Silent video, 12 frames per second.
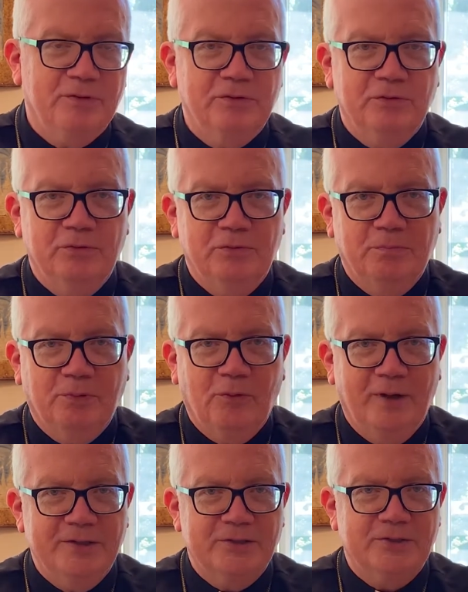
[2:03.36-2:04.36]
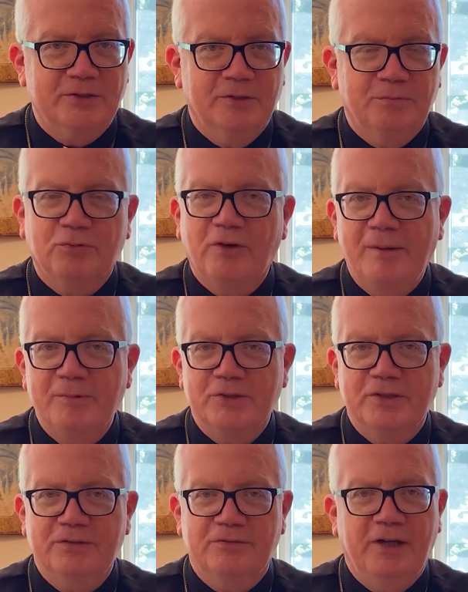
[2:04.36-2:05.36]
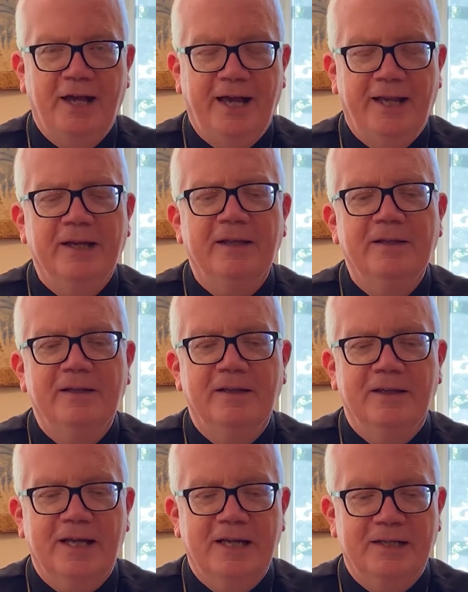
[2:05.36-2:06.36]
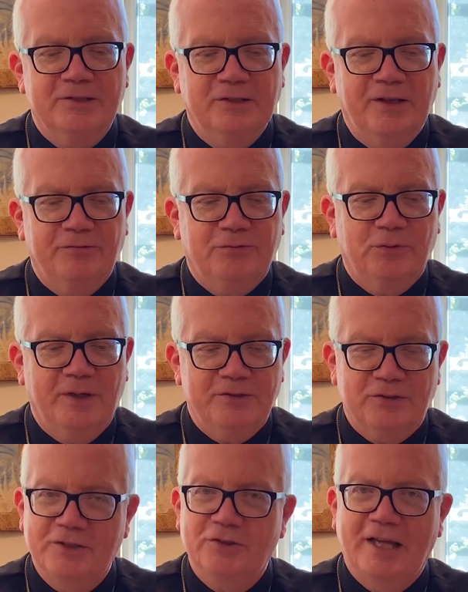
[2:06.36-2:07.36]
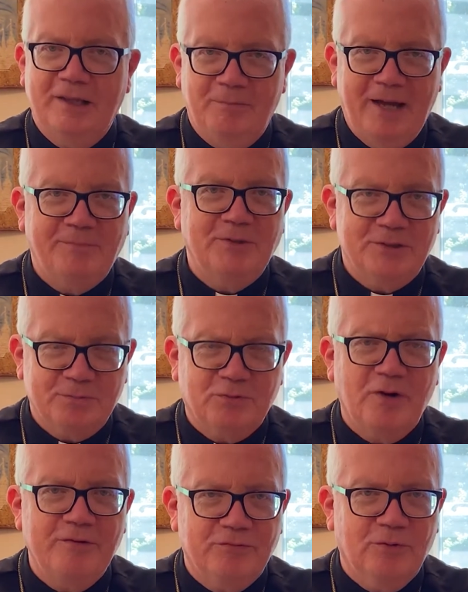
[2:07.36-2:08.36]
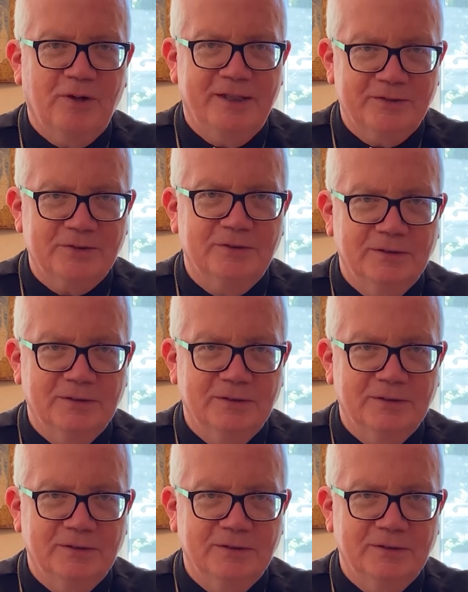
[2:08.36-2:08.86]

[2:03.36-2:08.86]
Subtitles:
who points to the primacy of God and his love for us. St. John the Baptist, pray for us.